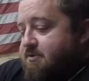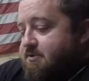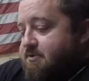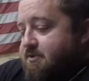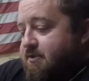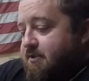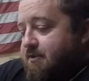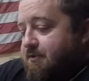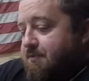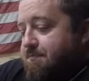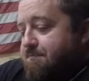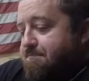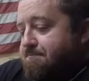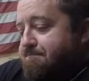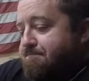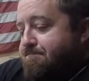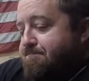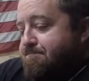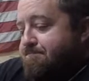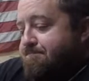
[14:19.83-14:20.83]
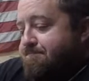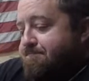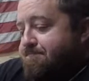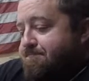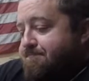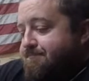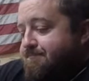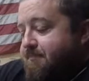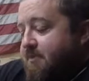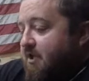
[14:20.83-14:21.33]
So
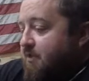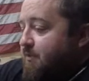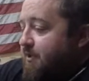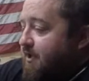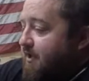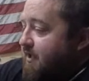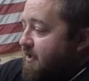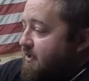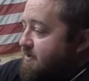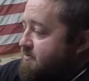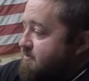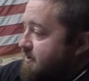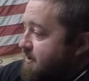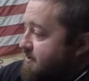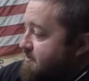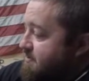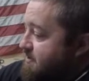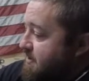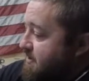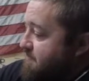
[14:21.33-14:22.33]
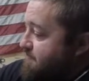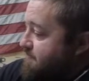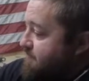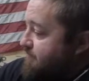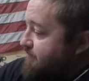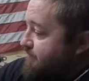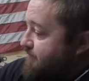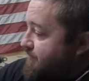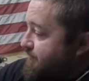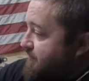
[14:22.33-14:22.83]
anyway, guys, like I said,
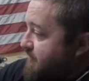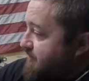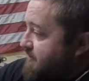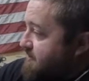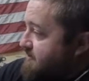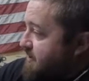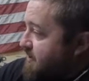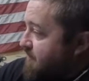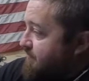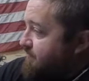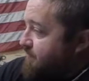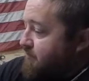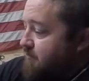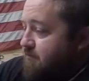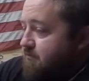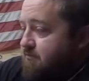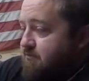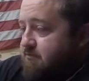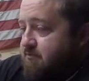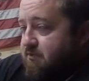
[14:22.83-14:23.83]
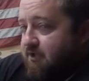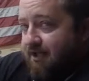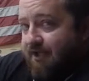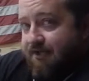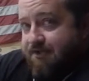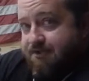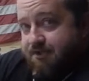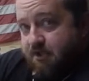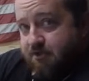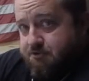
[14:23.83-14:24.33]
if you found this helpful,
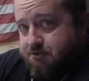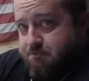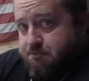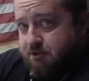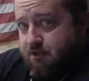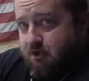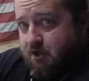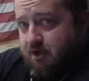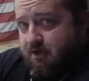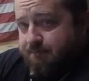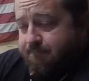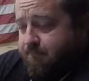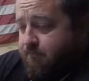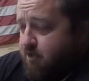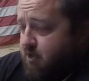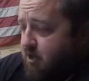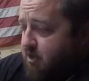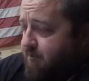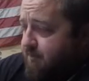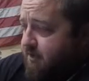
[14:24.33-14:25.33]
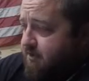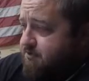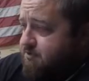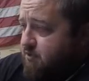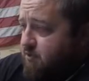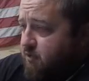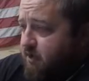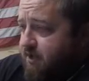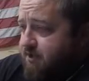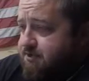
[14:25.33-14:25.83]
like, share, subscribe, comments,
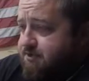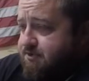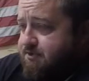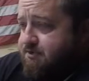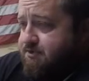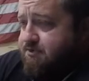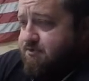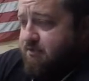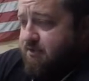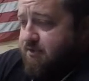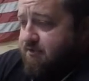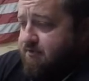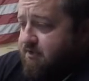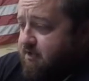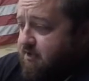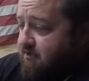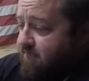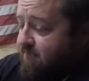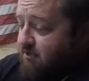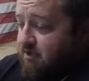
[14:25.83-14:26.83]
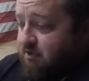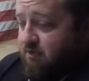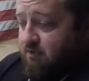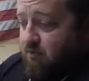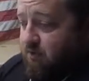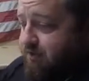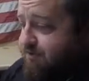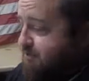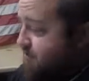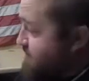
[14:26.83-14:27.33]
questions, or anything. If you got a
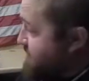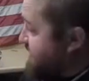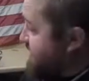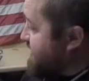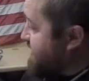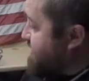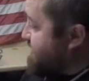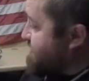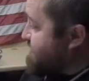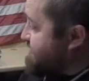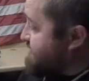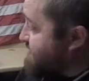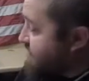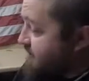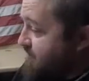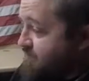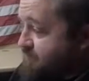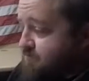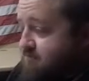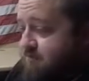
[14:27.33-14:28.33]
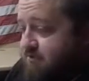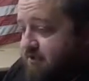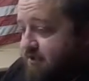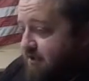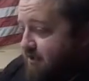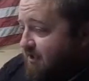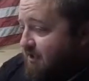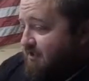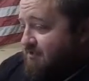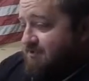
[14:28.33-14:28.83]
question about any of this stuff,
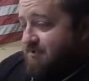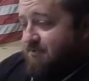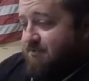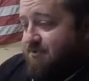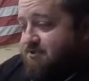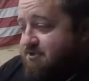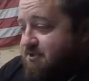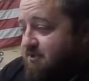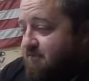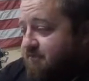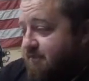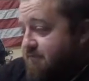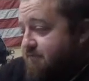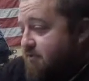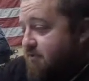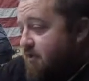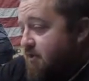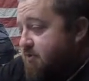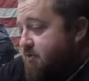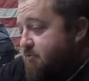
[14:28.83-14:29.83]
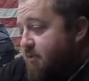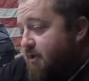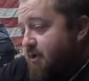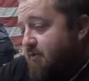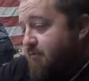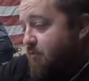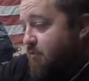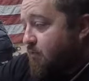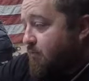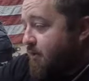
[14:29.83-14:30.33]
some of the stuff I've talked about,
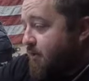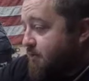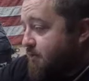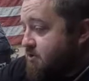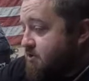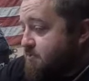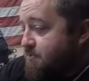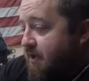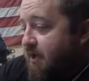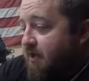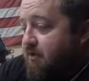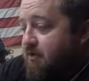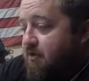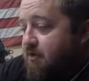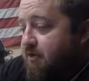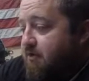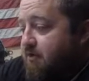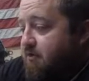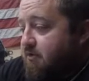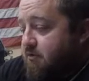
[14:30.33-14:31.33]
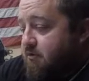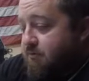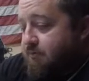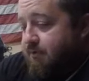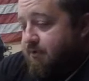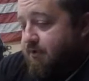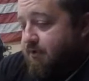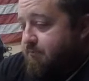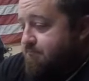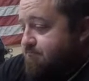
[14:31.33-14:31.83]
if you want me to expand on it a little
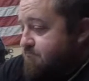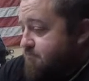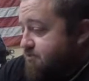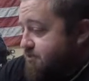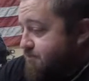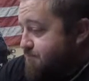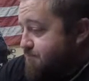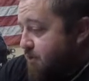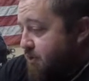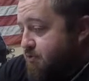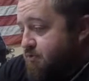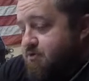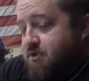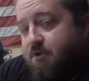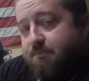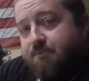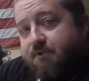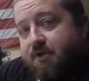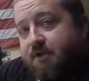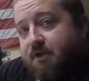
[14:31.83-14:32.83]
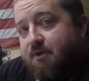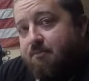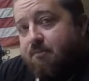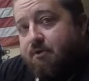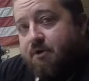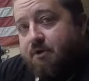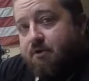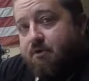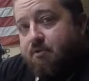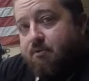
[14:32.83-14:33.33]
bit, just post something down
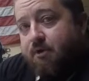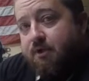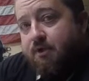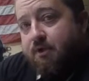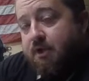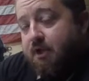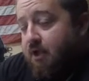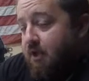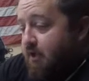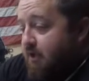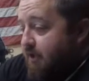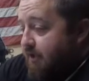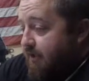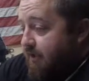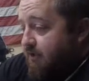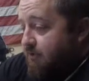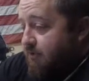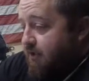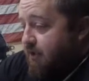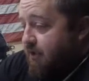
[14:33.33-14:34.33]
below, and I don't